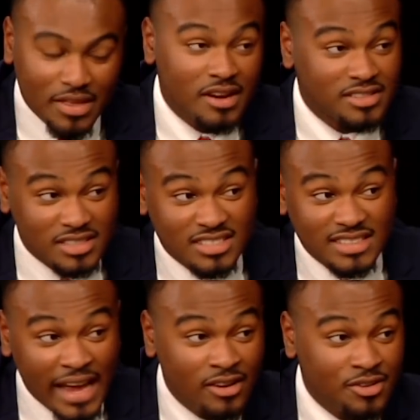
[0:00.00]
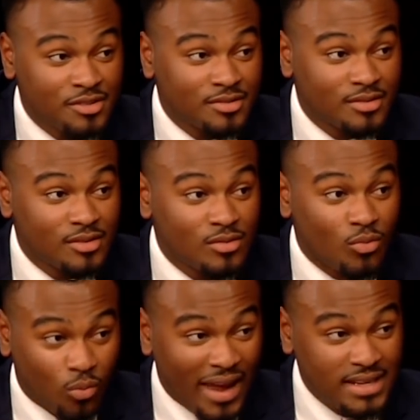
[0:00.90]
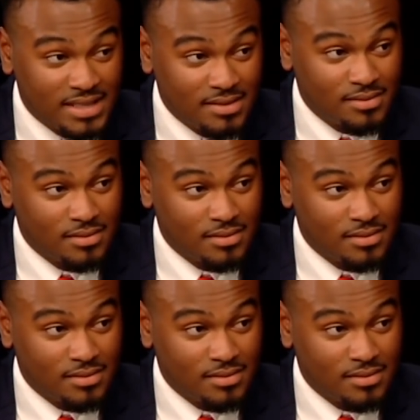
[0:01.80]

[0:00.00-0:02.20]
If there's a standard rate,